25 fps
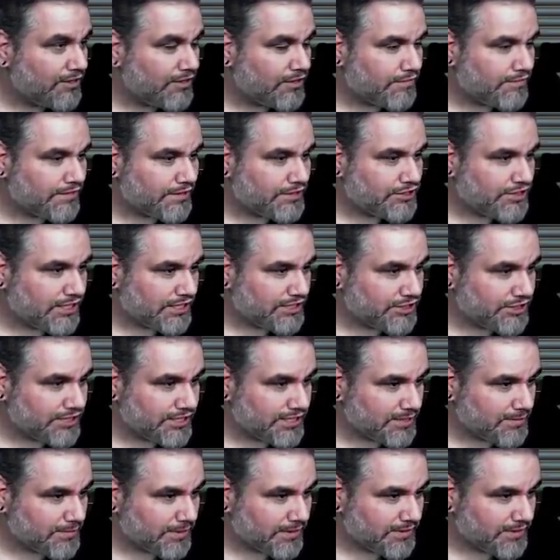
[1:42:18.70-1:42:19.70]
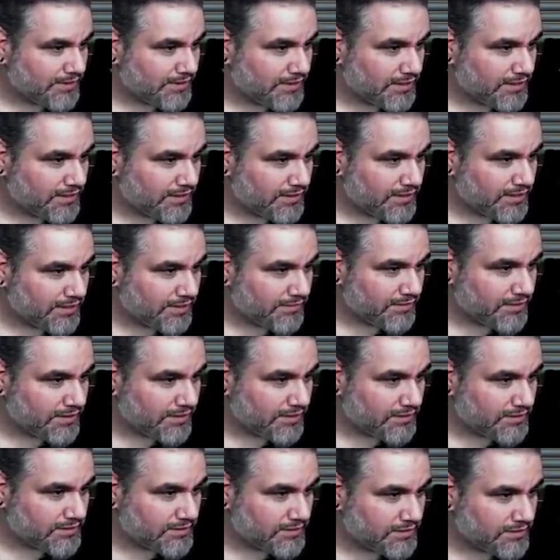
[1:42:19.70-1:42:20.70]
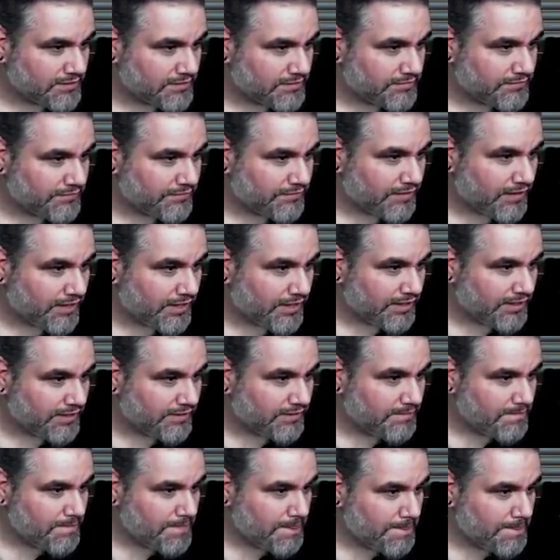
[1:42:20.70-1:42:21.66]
don't know if I'd change anything about the deck. I think everything else is fine.